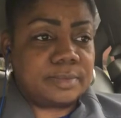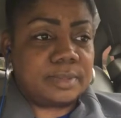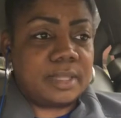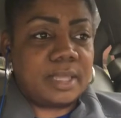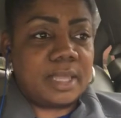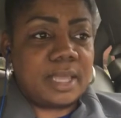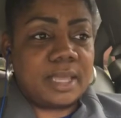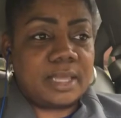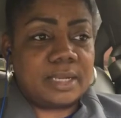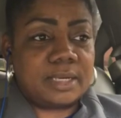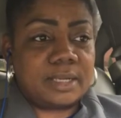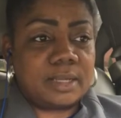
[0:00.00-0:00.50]

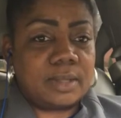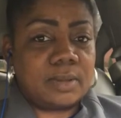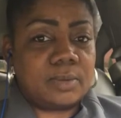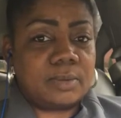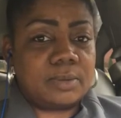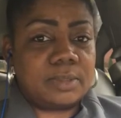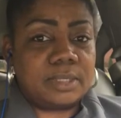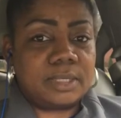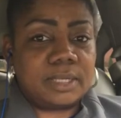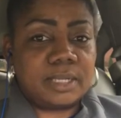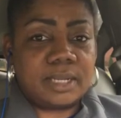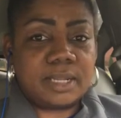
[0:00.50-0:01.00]
I had to
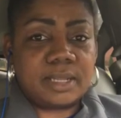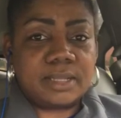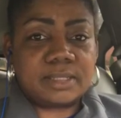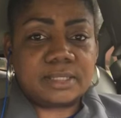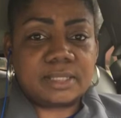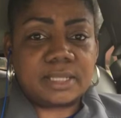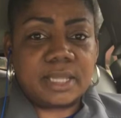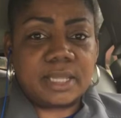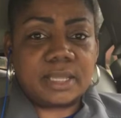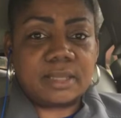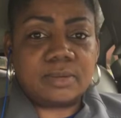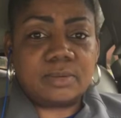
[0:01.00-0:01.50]
hold it in. I
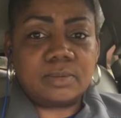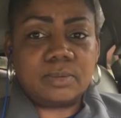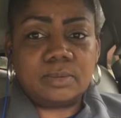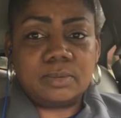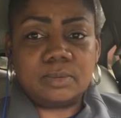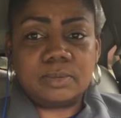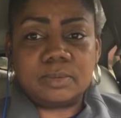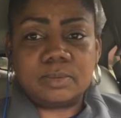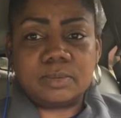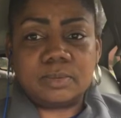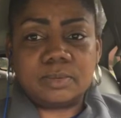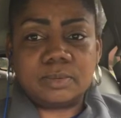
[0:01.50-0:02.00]
was like,
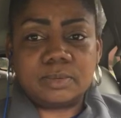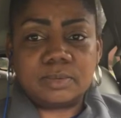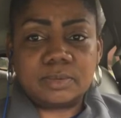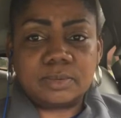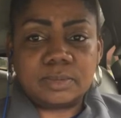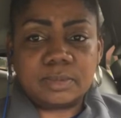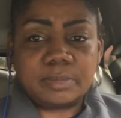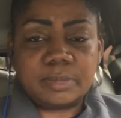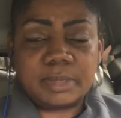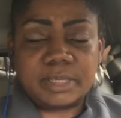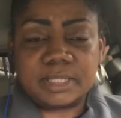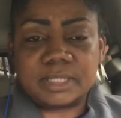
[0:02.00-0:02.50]
ooh,
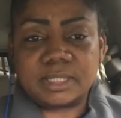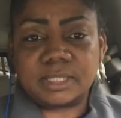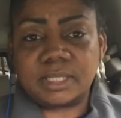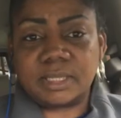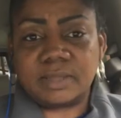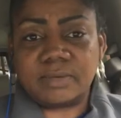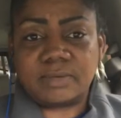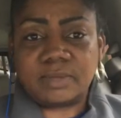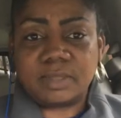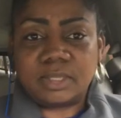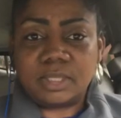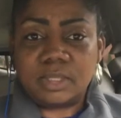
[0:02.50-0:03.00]
to
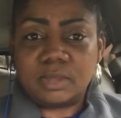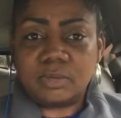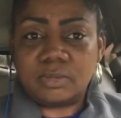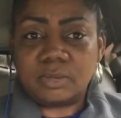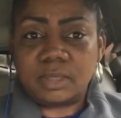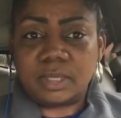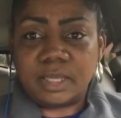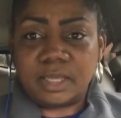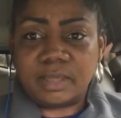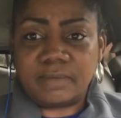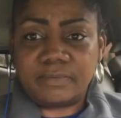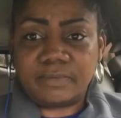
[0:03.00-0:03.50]
myself, can you
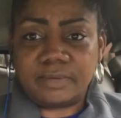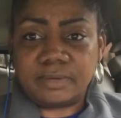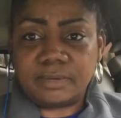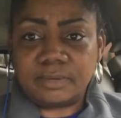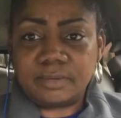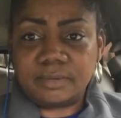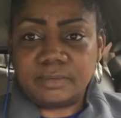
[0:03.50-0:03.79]
cover?